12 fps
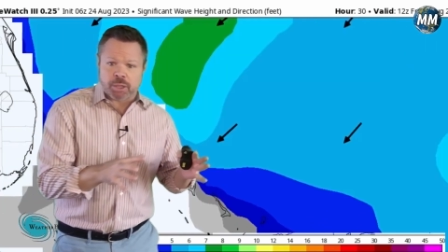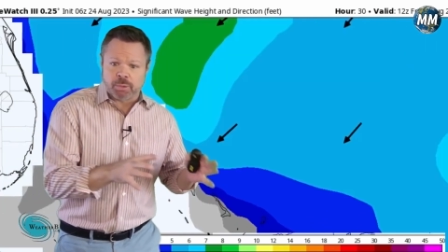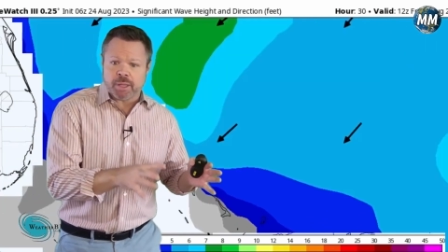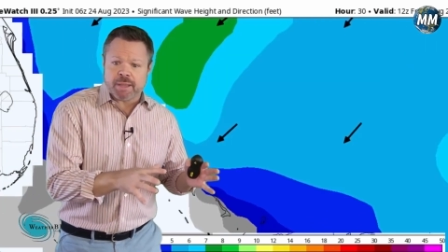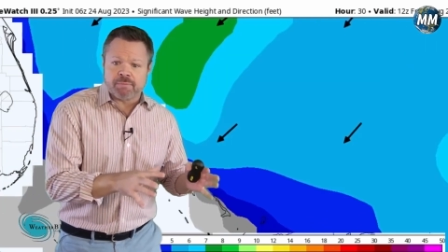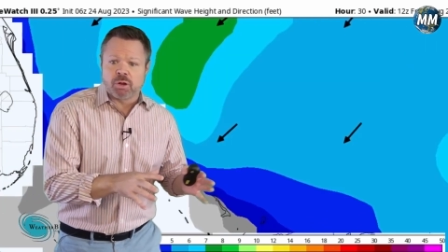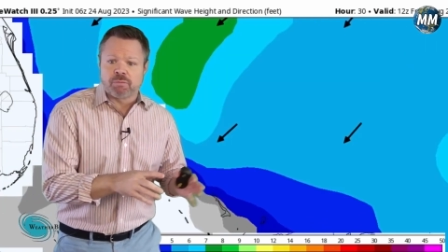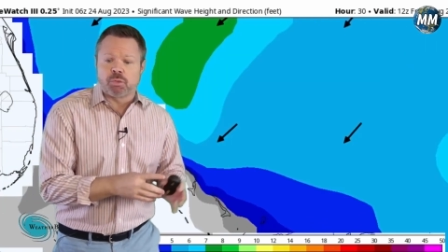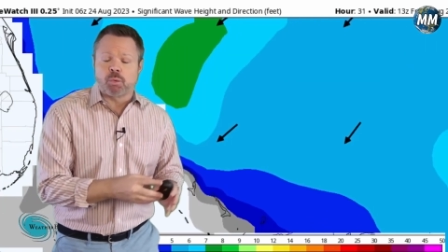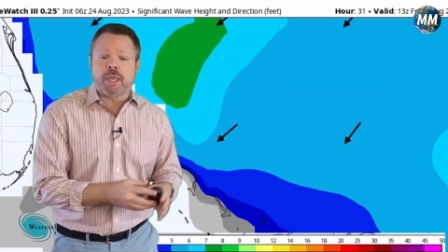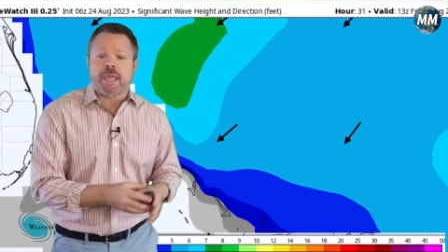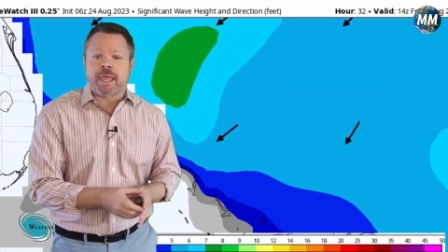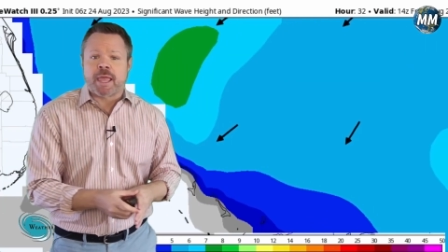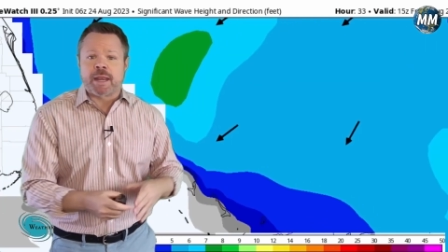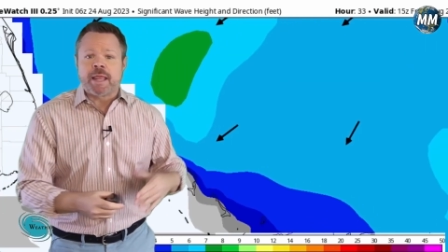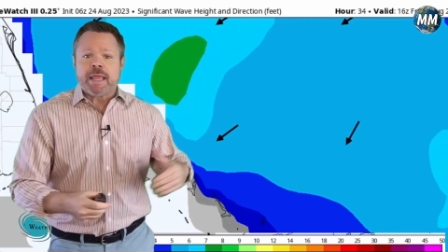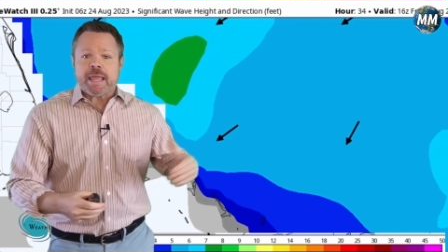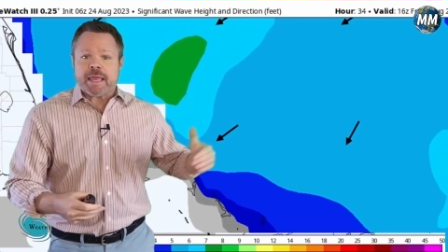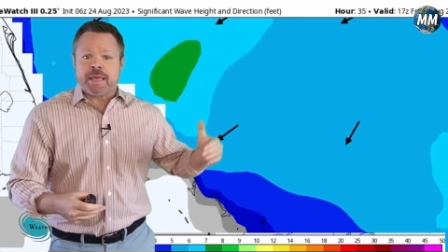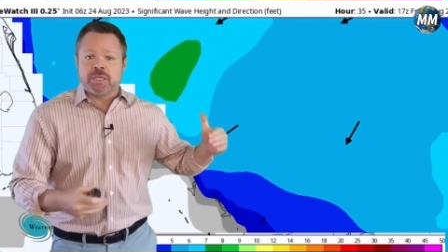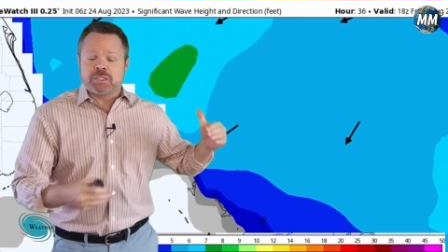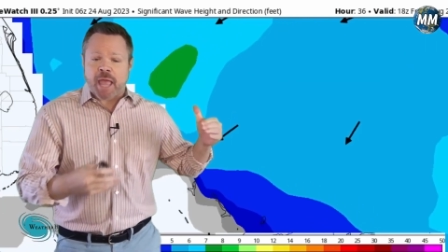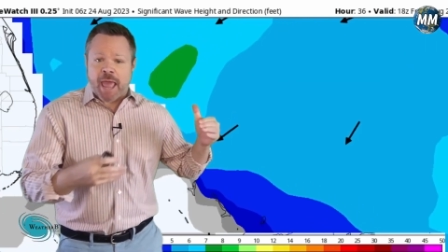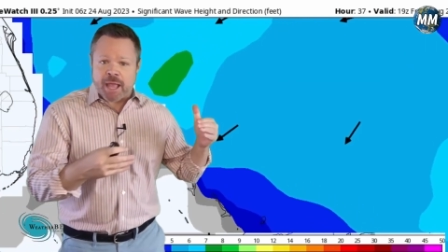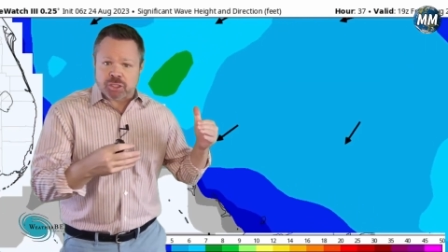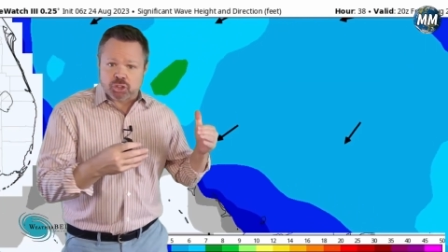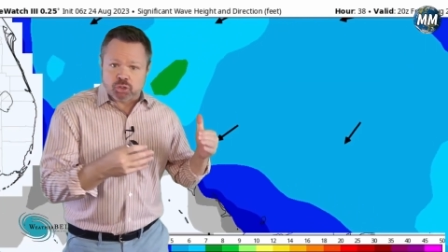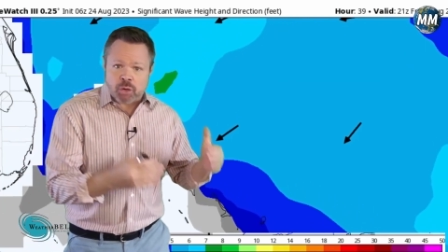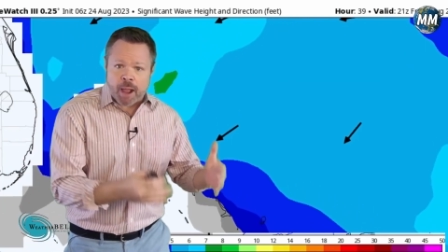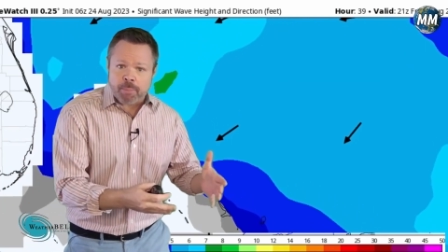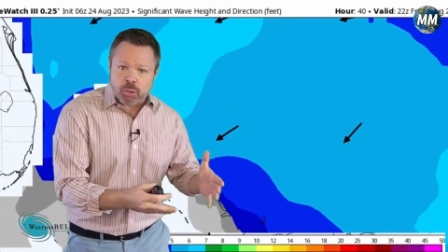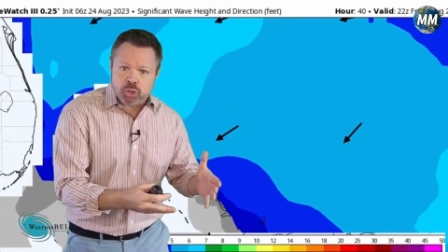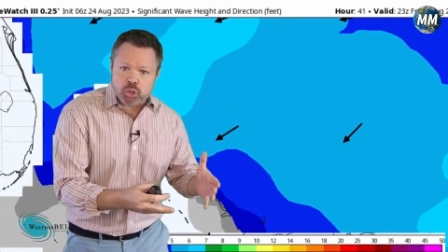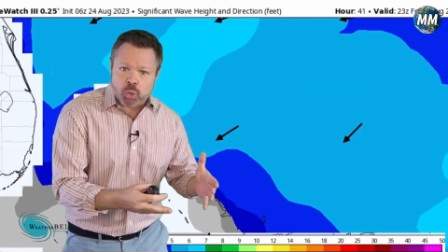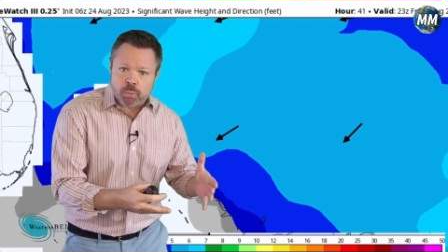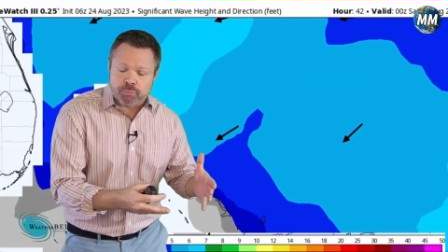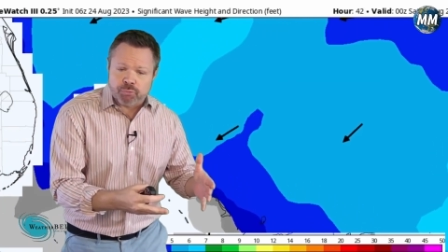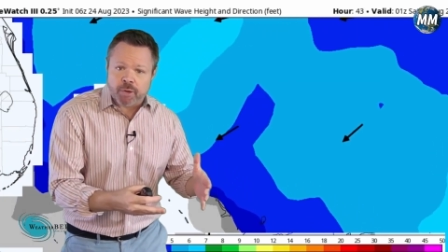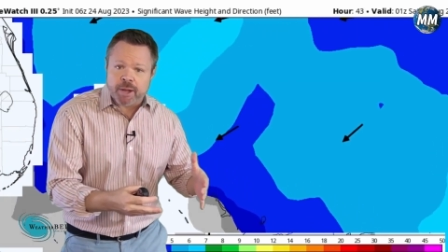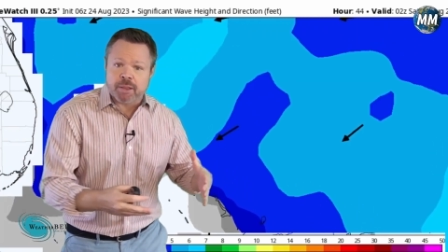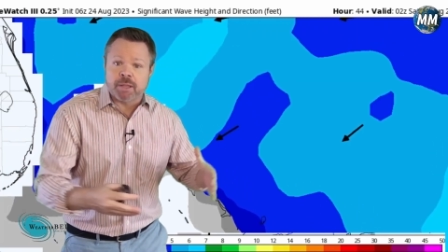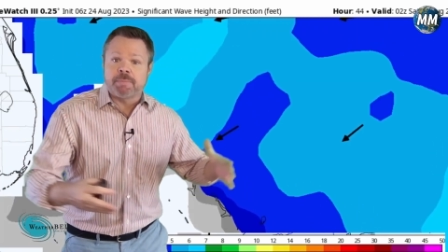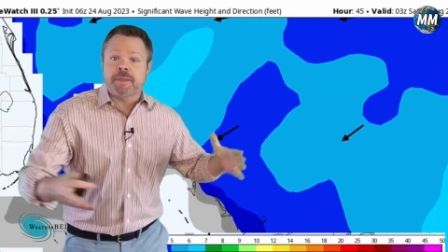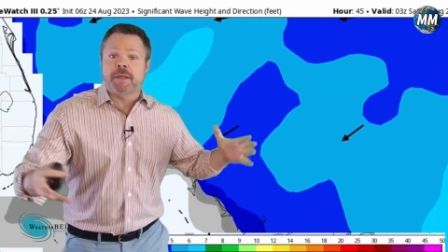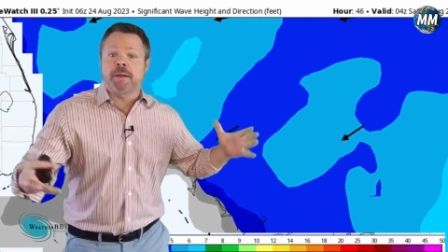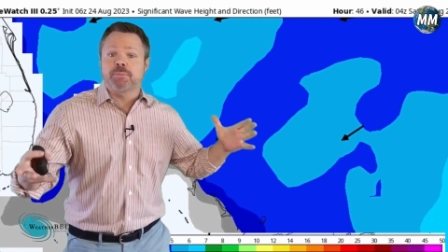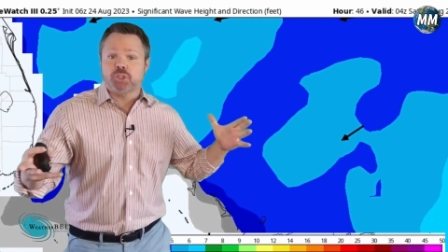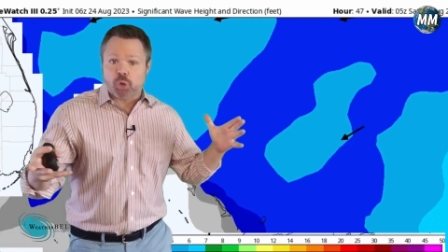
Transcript: and really even over the weekend, is as Tropical Storm Franklin becomes